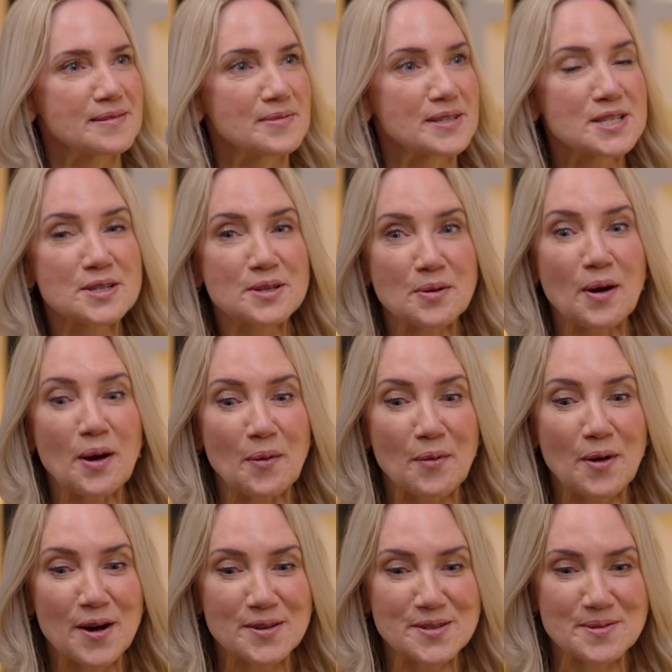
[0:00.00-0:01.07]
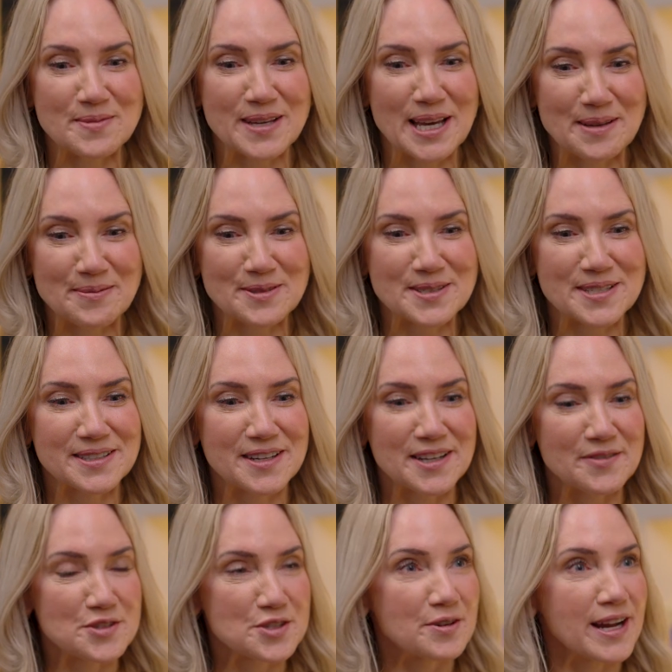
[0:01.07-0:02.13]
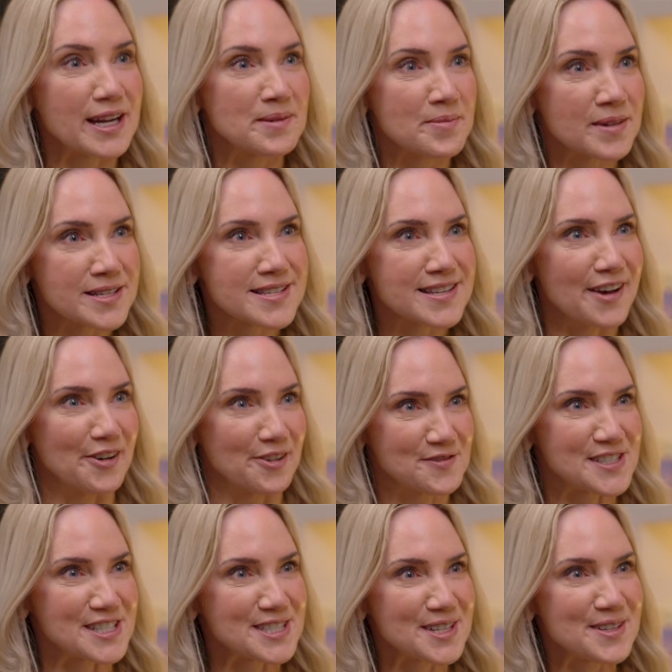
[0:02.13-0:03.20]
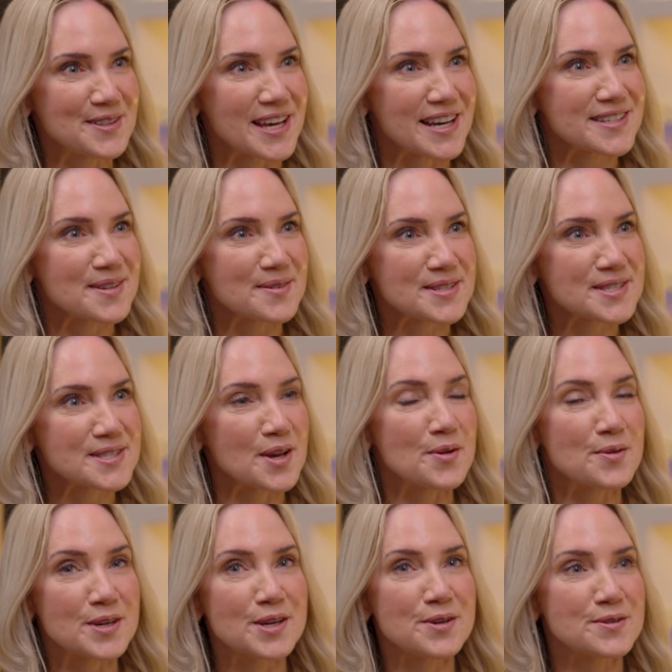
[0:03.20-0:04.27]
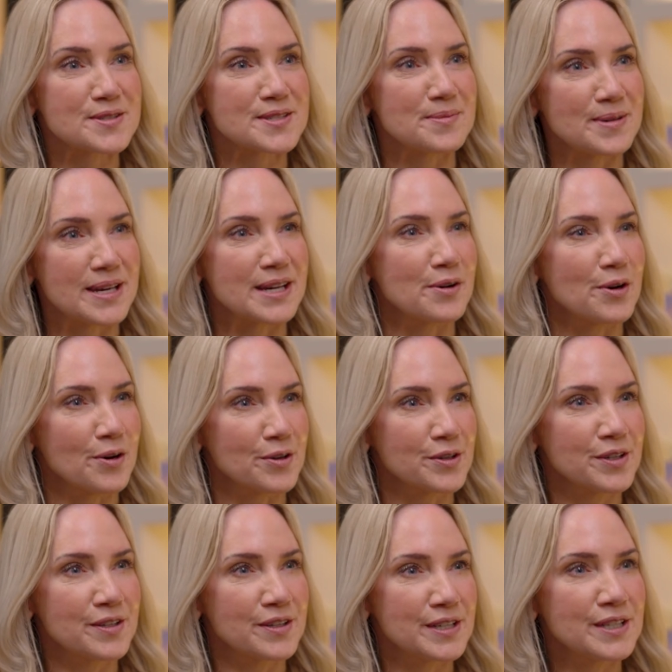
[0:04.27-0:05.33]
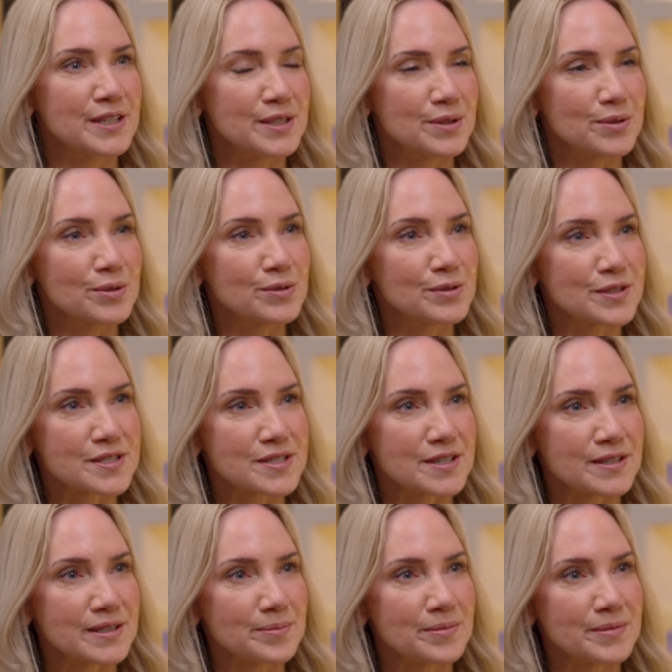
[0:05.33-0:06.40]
But it took quite a while to be able to kind of train myself to do that because I was so used to being on all the time.